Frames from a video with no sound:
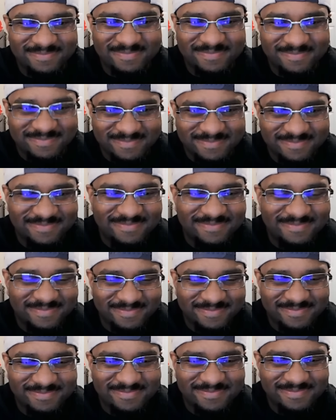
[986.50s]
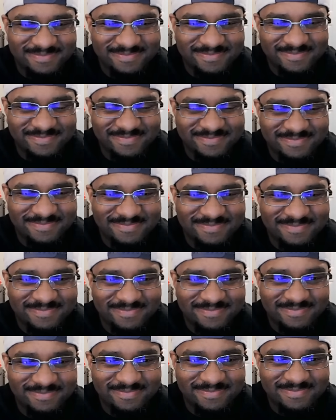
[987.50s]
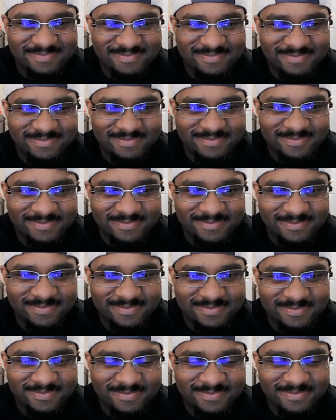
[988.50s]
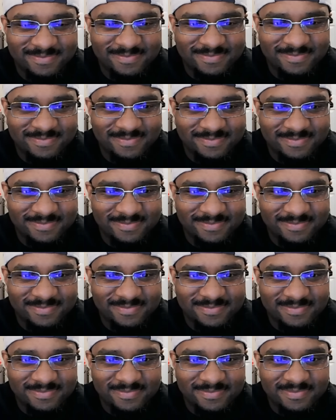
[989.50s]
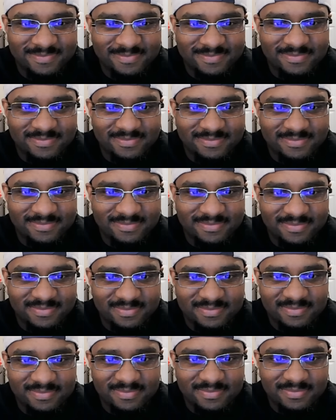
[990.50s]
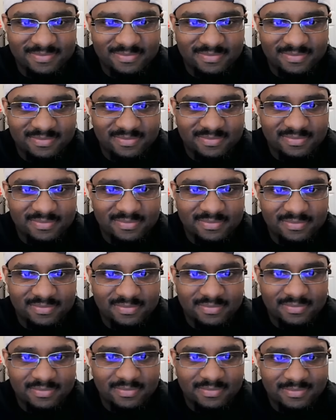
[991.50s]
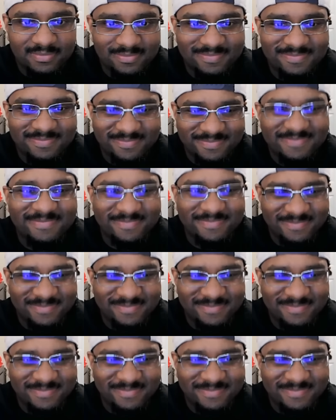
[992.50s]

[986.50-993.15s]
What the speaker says: No words are spoken by the person on screen.